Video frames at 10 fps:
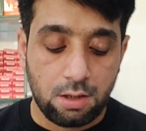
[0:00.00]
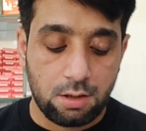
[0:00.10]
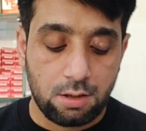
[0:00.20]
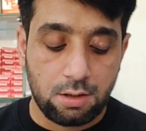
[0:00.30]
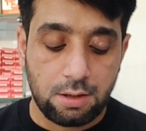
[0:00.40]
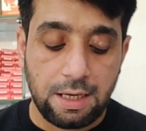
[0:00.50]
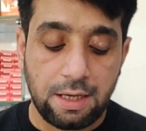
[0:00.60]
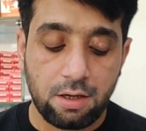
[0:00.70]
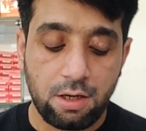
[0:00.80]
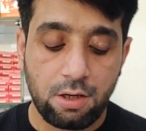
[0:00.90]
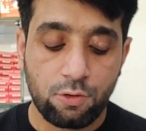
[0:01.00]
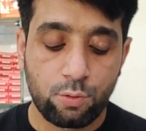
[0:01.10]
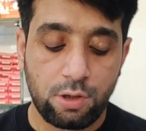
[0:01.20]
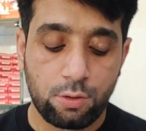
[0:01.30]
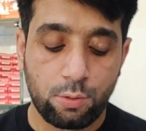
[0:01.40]
error in
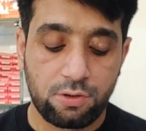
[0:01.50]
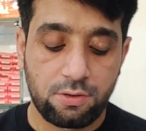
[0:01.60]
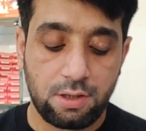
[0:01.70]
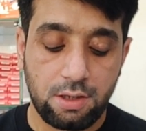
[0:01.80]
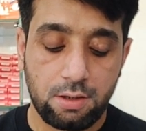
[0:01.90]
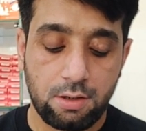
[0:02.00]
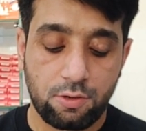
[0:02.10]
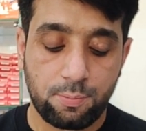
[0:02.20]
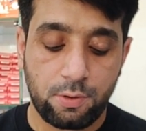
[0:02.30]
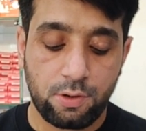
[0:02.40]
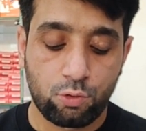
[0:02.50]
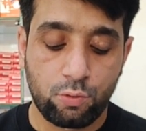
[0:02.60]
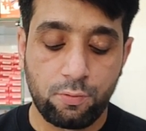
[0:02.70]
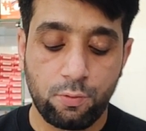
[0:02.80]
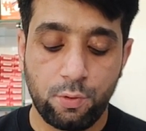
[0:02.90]
insulin dosage in response
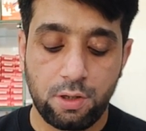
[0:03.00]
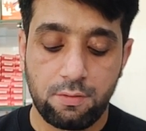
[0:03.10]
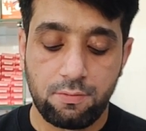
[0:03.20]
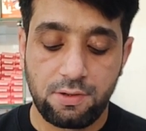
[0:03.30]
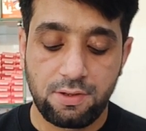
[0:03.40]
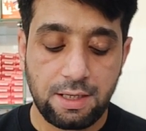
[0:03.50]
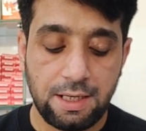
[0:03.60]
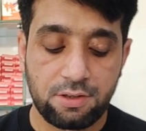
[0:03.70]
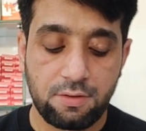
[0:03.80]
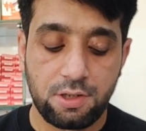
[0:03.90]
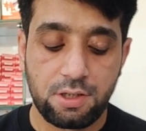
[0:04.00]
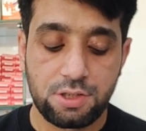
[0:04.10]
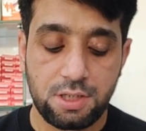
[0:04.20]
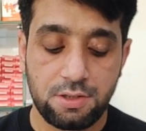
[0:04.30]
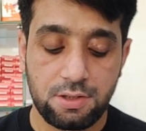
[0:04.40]
to food and physical activity
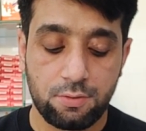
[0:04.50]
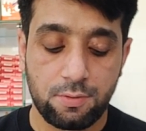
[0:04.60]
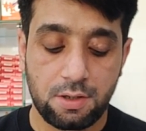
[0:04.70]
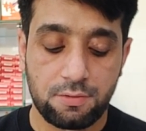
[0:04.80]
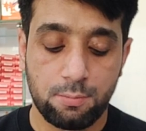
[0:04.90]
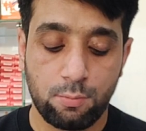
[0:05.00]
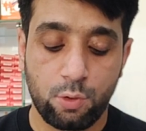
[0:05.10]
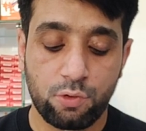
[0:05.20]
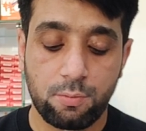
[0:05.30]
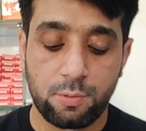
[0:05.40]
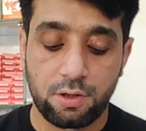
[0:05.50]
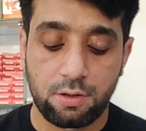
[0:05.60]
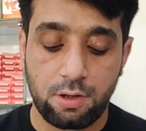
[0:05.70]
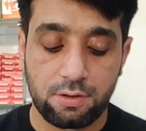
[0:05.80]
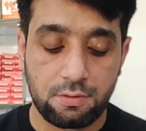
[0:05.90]
change is one of the most
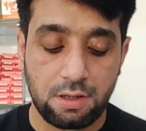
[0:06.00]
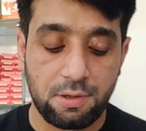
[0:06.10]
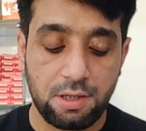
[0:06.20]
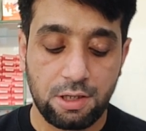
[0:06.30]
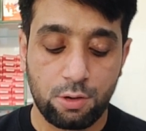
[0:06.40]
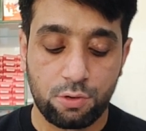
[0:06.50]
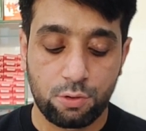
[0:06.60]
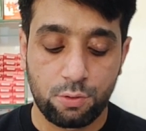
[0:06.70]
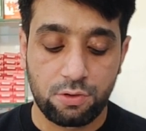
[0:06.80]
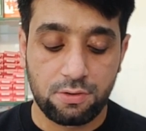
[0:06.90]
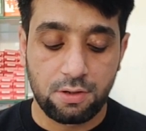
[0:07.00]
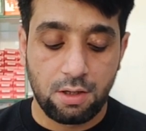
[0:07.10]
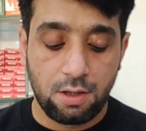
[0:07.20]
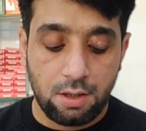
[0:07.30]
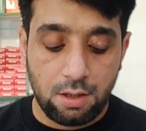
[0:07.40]
important cause of diabetic ketoacidosis.
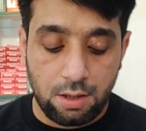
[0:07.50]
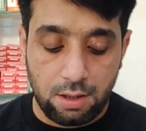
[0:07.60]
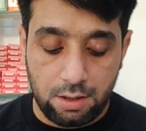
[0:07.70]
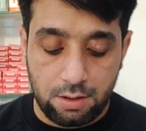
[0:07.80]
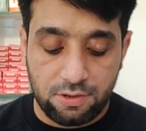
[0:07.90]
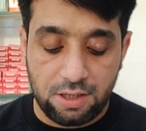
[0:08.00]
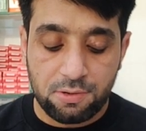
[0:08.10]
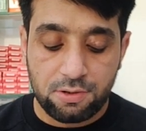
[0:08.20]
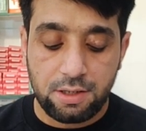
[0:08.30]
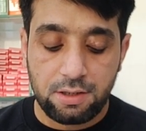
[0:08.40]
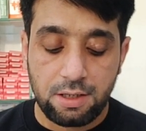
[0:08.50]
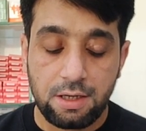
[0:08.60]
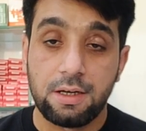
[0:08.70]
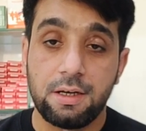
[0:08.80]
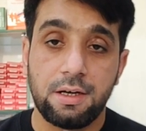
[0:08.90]
And side by side,
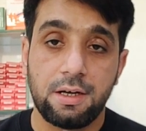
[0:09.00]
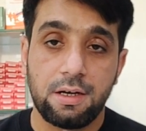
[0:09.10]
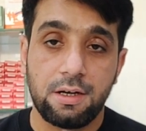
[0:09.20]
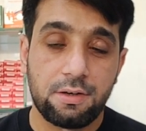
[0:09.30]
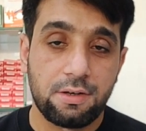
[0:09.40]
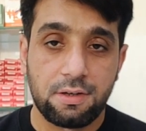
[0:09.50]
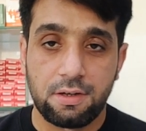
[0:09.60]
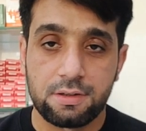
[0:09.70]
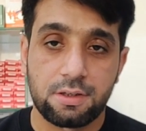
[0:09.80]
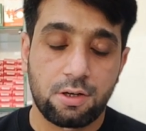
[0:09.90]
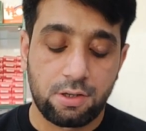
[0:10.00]
other